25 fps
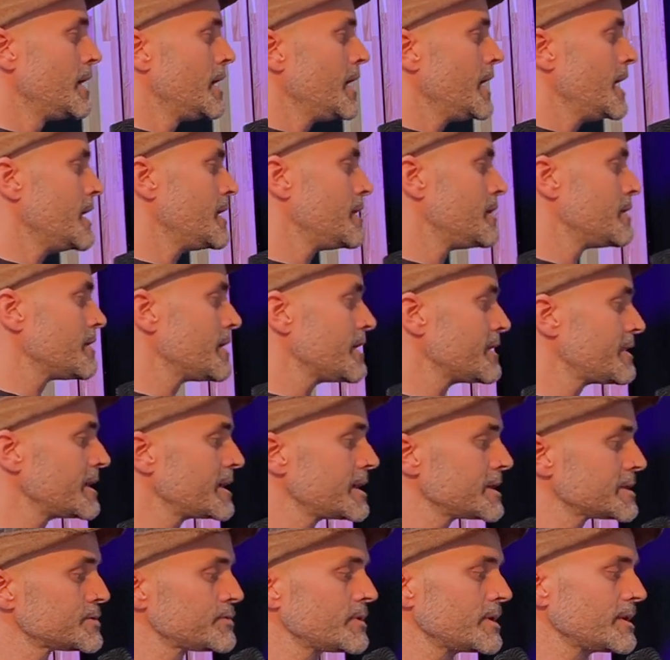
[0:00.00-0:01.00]
And I think
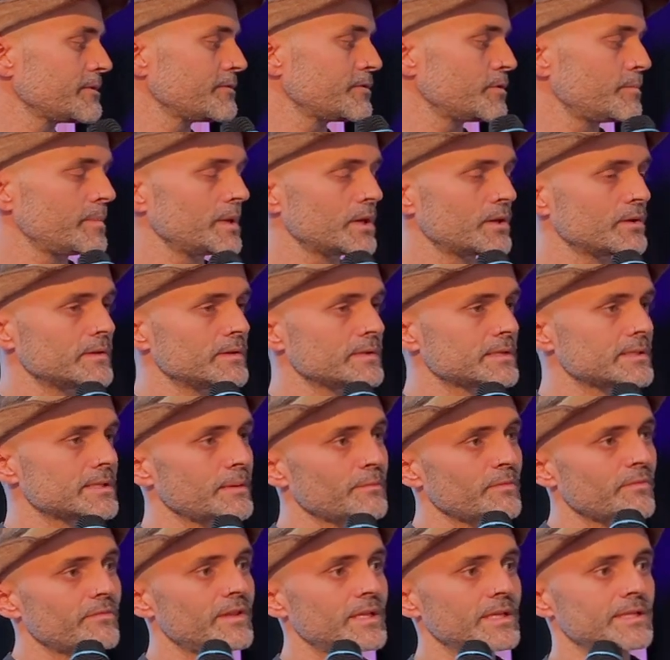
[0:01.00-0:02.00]
it's relevant because
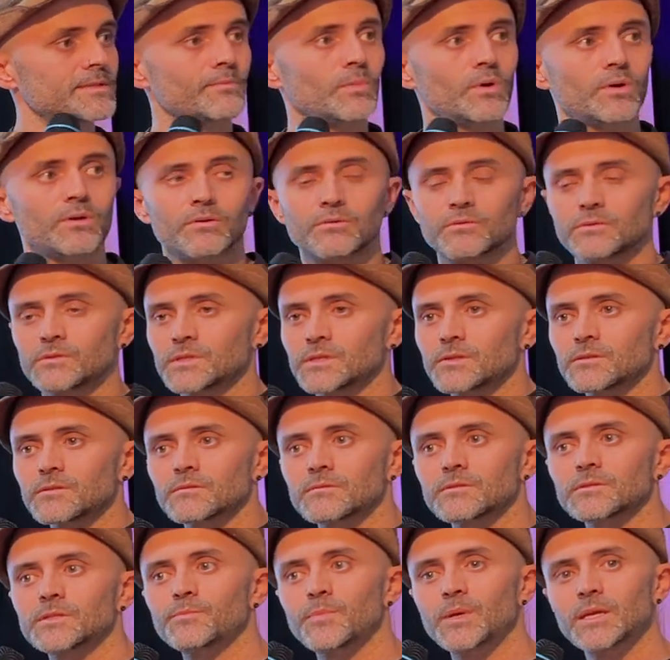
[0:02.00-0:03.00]
some of these models
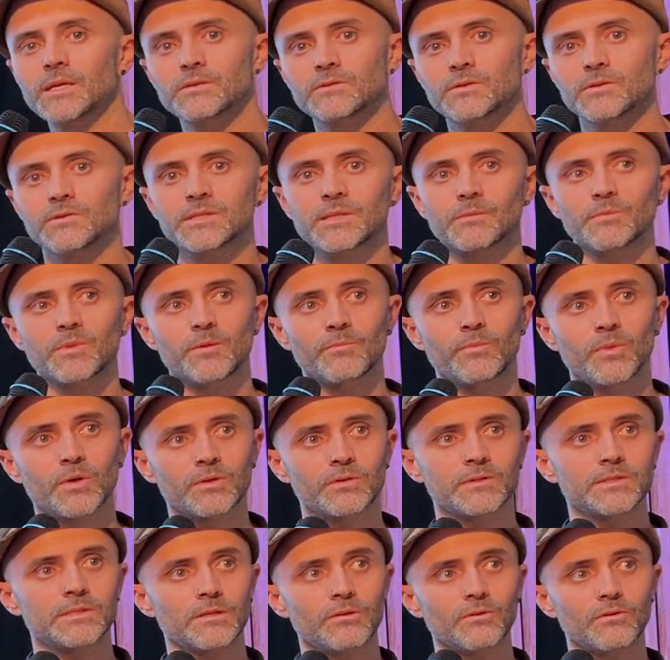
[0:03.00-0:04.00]
speak to some of the
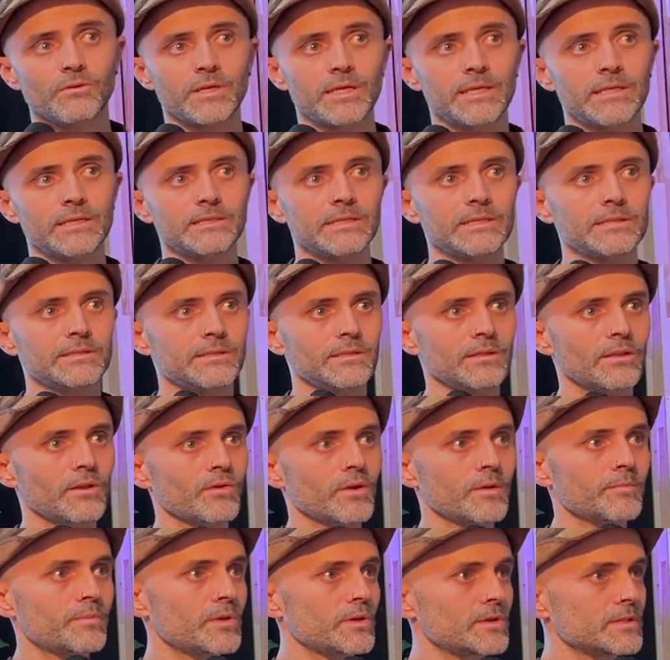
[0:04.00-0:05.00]
models that already exist in the
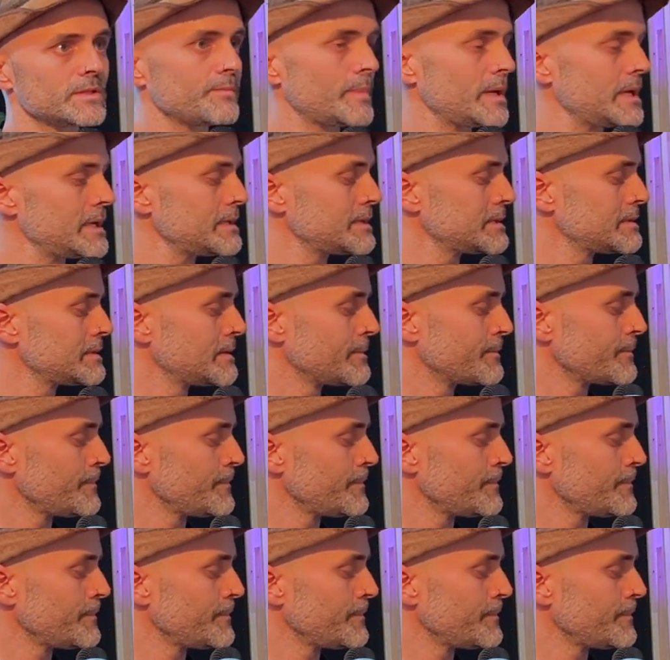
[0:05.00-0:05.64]
crypto space.